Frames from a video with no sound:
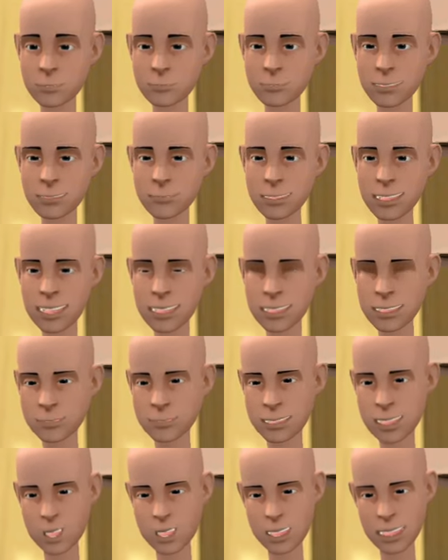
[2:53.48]
I prepared
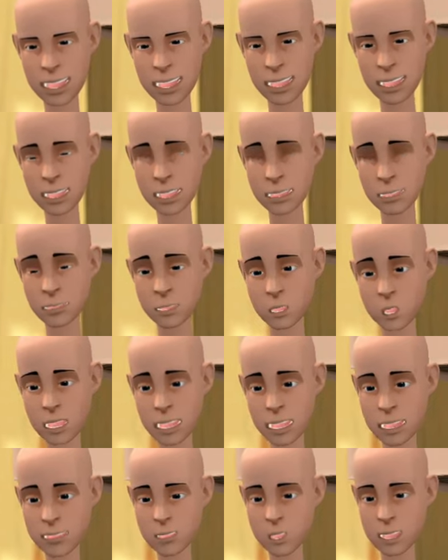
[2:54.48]
some good delicious
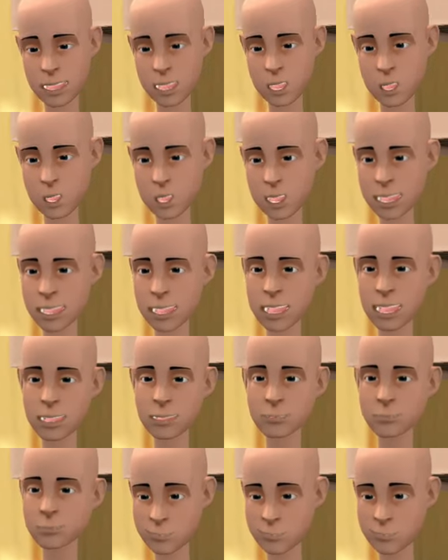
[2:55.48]
cookies for you to eat.